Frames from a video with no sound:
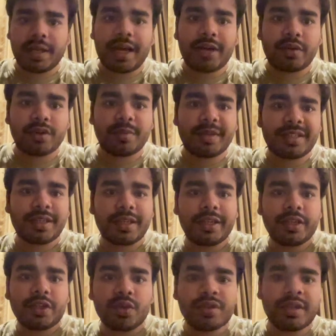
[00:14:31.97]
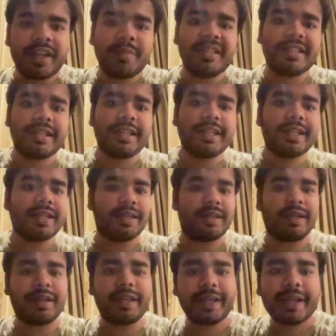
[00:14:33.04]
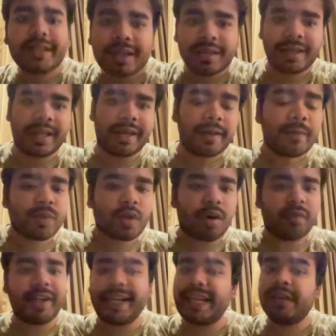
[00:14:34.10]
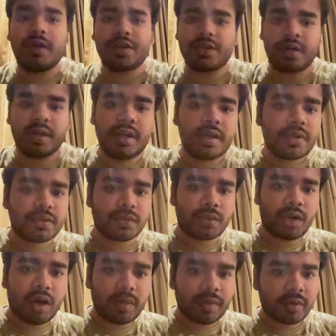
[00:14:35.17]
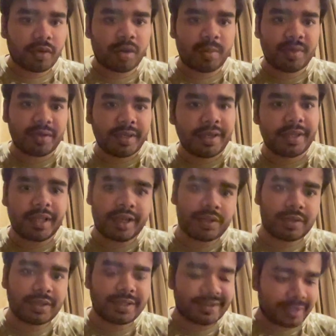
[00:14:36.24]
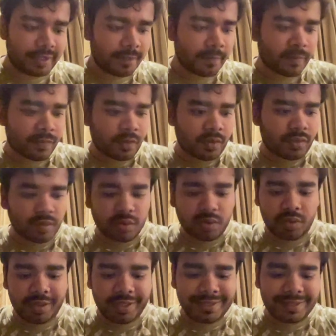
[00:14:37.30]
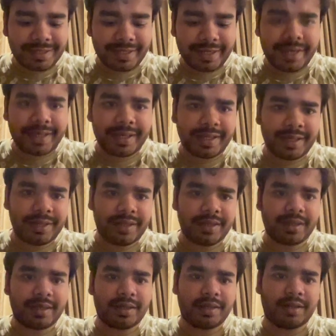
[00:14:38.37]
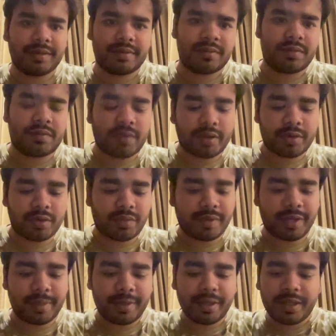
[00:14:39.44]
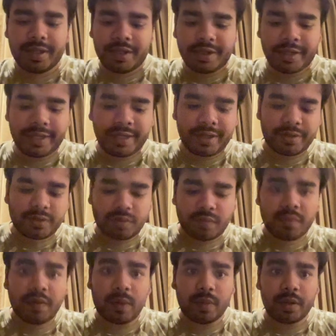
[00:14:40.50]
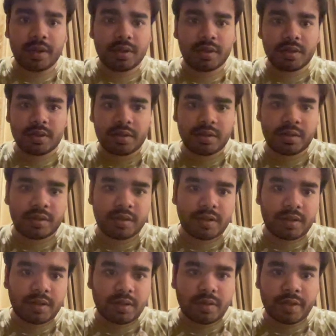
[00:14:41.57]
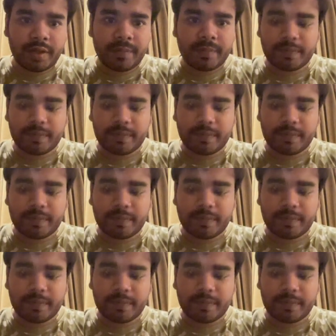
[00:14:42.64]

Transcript: hook is basically use state is basically create an array of data and function. So how we are going to proceed it, yeah, you will just see. So let's create an what do we name it, data underscore found. Okay,